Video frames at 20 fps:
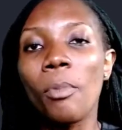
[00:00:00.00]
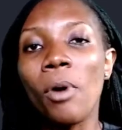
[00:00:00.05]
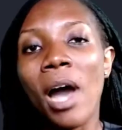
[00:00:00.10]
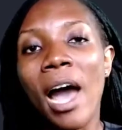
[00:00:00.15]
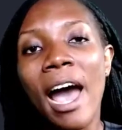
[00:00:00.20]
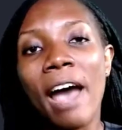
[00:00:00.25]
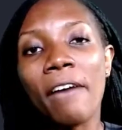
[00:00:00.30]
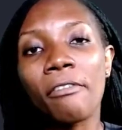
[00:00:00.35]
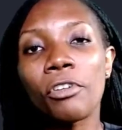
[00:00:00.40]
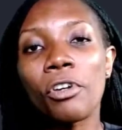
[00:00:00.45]

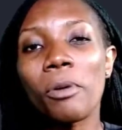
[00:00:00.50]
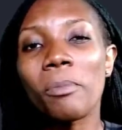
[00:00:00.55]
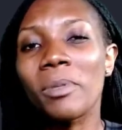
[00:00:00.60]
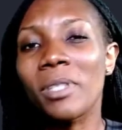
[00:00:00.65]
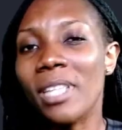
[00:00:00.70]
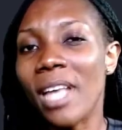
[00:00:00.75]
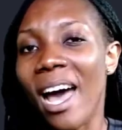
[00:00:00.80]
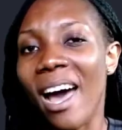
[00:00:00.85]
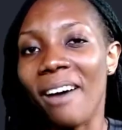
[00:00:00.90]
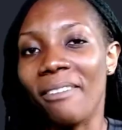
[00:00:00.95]
But have you
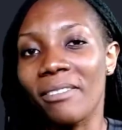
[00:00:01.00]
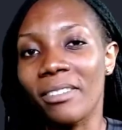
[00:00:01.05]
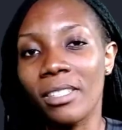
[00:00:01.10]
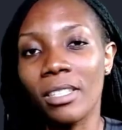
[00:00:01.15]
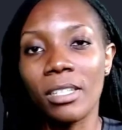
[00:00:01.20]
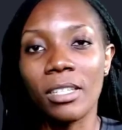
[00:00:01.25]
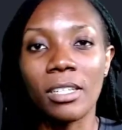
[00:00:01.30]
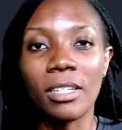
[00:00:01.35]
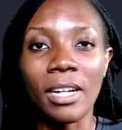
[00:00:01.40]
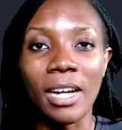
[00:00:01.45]

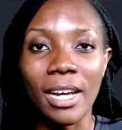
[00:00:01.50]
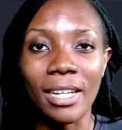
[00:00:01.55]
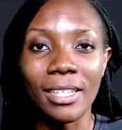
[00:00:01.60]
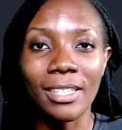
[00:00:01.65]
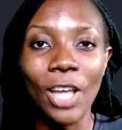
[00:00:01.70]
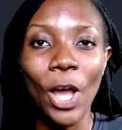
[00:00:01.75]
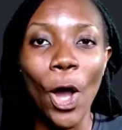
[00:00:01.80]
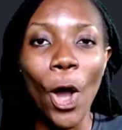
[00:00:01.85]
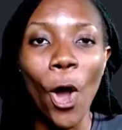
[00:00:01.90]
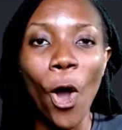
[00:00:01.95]
observed
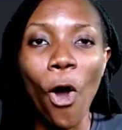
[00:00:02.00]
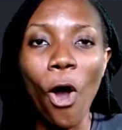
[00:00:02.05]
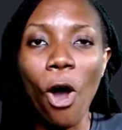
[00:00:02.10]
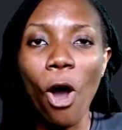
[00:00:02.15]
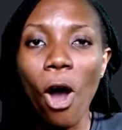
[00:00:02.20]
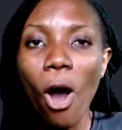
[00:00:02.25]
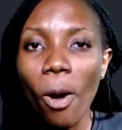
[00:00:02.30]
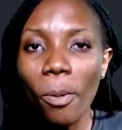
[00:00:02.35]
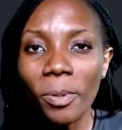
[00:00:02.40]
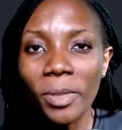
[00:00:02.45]
that
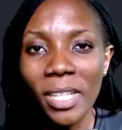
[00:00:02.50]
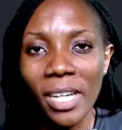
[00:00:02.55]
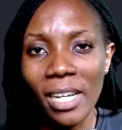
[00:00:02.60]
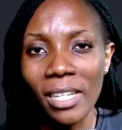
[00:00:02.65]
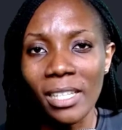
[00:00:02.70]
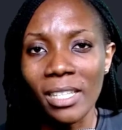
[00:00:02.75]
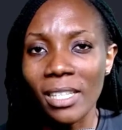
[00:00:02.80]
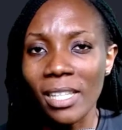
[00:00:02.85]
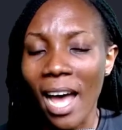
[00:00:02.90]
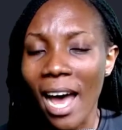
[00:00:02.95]

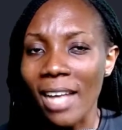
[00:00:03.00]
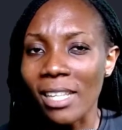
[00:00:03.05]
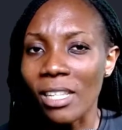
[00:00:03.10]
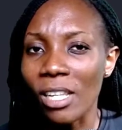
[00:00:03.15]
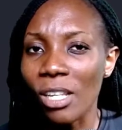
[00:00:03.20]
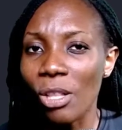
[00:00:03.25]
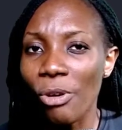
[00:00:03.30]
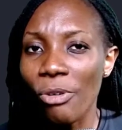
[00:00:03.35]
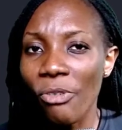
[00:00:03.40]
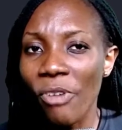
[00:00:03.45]
objects
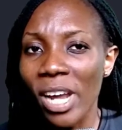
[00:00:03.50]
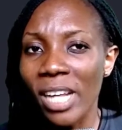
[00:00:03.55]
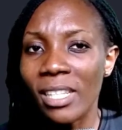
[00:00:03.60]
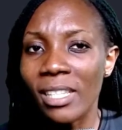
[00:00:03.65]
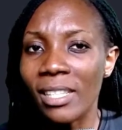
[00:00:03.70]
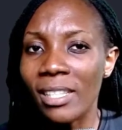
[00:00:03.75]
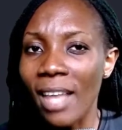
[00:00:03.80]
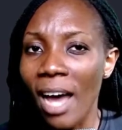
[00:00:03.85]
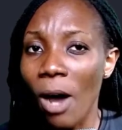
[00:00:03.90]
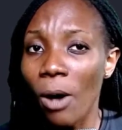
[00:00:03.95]

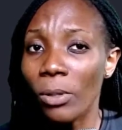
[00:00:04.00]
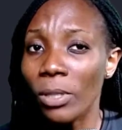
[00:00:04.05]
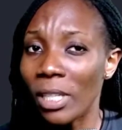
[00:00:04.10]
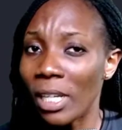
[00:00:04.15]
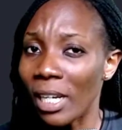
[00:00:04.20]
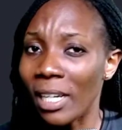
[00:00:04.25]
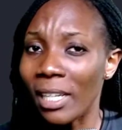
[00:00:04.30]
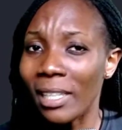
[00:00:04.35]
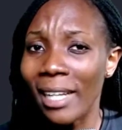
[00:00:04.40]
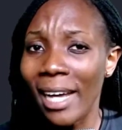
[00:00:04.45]
accelerate down
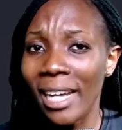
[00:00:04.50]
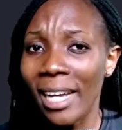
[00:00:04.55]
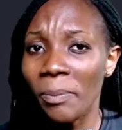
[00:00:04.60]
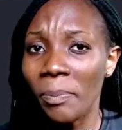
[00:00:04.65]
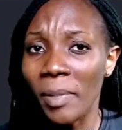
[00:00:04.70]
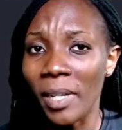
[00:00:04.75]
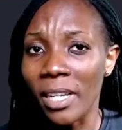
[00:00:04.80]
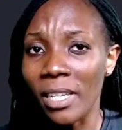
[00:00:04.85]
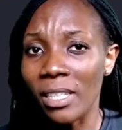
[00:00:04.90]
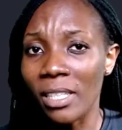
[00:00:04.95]

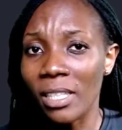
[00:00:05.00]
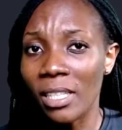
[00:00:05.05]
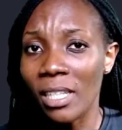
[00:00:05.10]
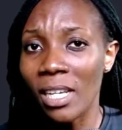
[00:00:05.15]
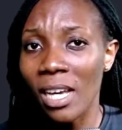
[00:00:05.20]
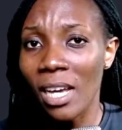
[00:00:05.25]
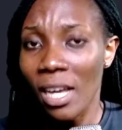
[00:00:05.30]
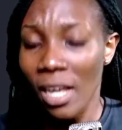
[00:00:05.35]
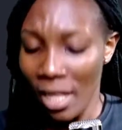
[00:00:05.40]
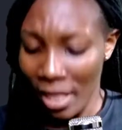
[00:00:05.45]
inclined planes
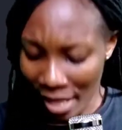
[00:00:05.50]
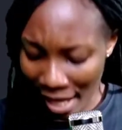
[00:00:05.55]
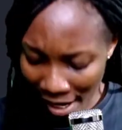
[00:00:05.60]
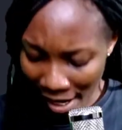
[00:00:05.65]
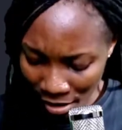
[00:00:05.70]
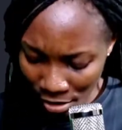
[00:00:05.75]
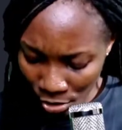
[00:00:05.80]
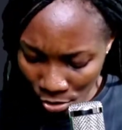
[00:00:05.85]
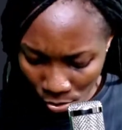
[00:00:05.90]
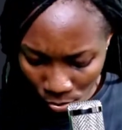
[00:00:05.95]

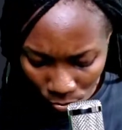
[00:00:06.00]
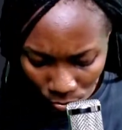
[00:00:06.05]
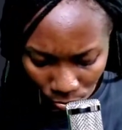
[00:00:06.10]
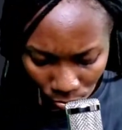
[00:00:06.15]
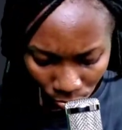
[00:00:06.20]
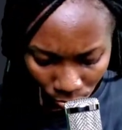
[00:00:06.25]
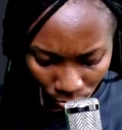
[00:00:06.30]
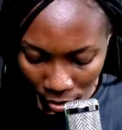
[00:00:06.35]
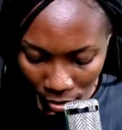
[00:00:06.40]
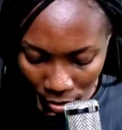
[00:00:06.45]
like so?
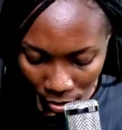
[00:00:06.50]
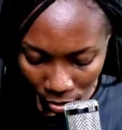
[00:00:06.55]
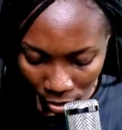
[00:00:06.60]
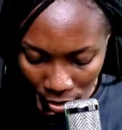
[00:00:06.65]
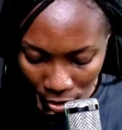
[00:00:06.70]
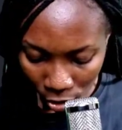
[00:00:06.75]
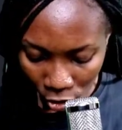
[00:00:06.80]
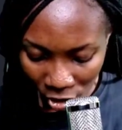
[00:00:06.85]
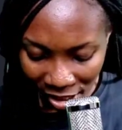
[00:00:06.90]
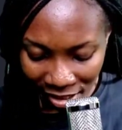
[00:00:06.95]

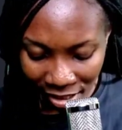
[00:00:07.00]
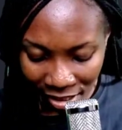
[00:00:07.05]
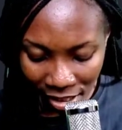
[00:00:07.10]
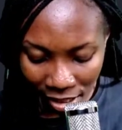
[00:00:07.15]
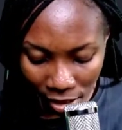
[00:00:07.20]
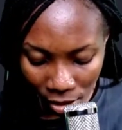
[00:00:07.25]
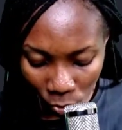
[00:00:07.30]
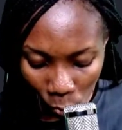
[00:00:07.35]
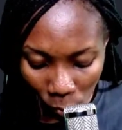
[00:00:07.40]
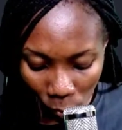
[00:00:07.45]
You can
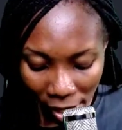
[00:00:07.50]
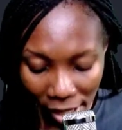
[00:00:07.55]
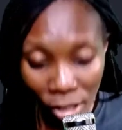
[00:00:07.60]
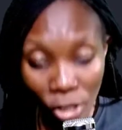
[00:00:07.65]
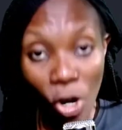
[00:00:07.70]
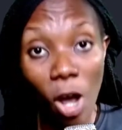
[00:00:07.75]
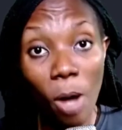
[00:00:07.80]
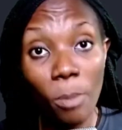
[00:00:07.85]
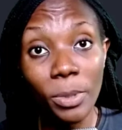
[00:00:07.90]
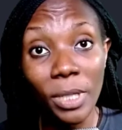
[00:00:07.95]
see the way
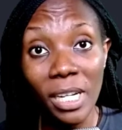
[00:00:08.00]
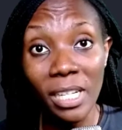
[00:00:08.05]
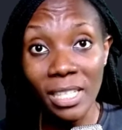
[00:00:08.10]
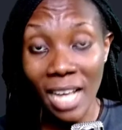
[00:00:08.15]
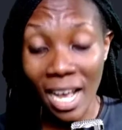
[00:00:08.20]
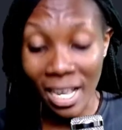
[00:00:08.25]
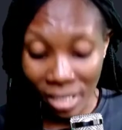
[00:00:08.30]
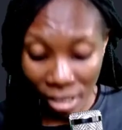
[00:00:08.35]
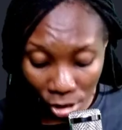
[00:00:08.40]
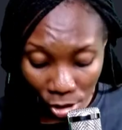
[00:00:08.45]
the
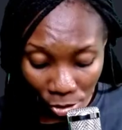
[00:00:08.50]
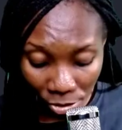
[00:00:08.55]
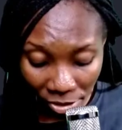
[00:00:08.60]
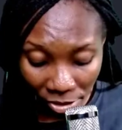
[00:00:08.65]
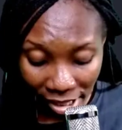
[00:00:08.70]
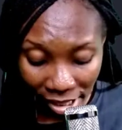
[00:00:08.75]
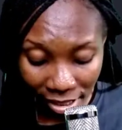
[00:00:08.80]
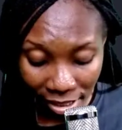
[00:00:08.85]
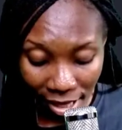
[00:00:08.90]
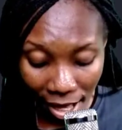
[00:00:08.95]
object
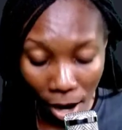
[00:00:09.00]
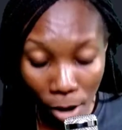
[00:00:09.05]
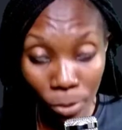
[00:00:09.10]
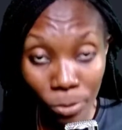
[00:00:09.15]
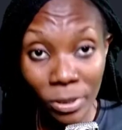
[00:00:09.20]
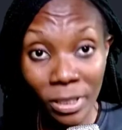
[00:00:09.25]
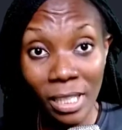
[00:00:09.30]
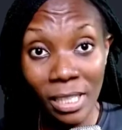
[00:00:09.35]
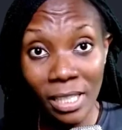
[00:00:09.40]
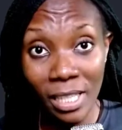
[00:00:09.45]
accelerates
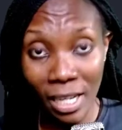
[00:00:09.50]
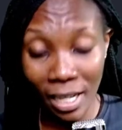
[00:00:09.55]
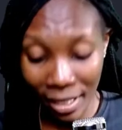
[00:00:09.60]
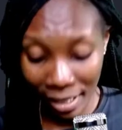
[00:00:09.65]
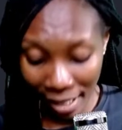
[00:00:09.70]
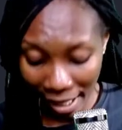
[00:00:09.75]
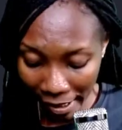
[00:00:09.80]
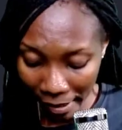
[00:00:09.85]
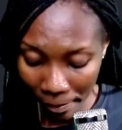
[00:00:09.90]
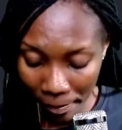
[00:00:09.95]
down this
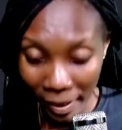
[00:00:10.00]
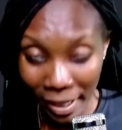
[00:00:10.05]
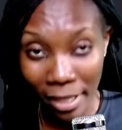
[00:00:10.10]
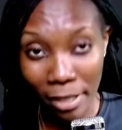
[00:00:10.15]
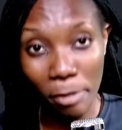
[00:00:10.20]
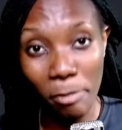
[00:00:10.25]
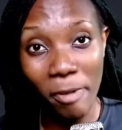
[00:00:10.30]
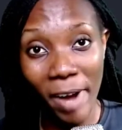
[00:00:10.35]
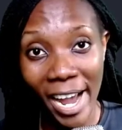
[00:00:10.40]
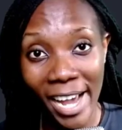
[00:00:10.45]
inclined
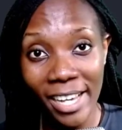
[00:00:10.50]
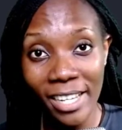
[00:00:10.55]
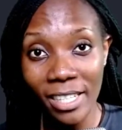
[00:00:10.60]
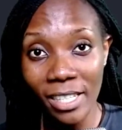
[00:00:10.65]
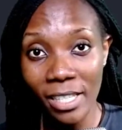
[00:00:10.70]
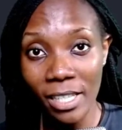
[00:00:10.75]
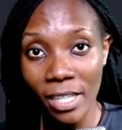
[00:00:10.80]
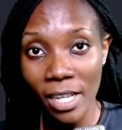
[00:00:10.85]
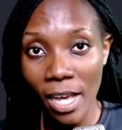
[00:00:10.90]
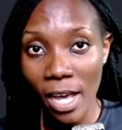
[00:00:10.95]
plane,
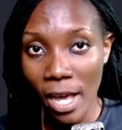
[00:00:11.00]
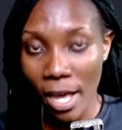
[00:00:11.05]
right?